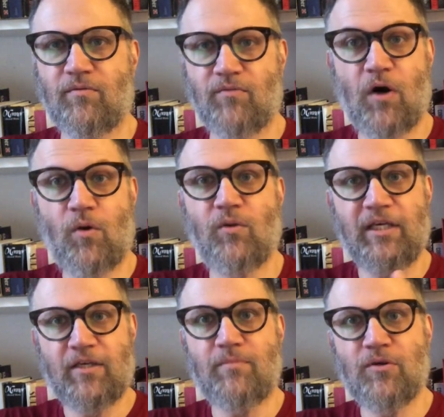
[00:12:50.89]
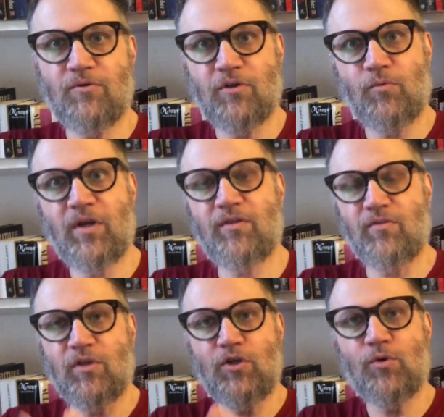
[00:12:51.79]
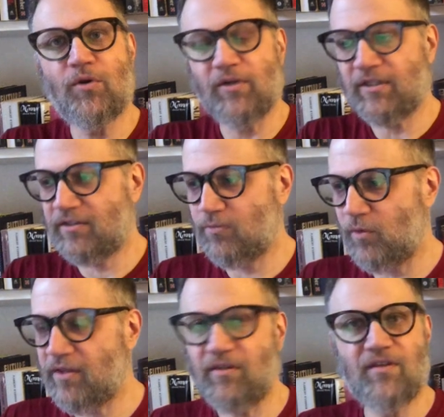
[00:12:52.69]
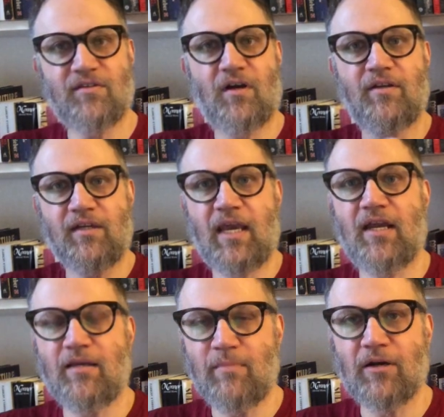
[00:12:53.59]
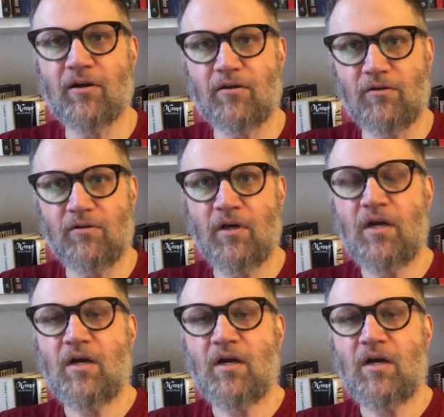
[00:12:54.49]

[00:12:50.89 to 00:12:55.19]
the Holy Communion, with the Eucharist, with this uncanny miracle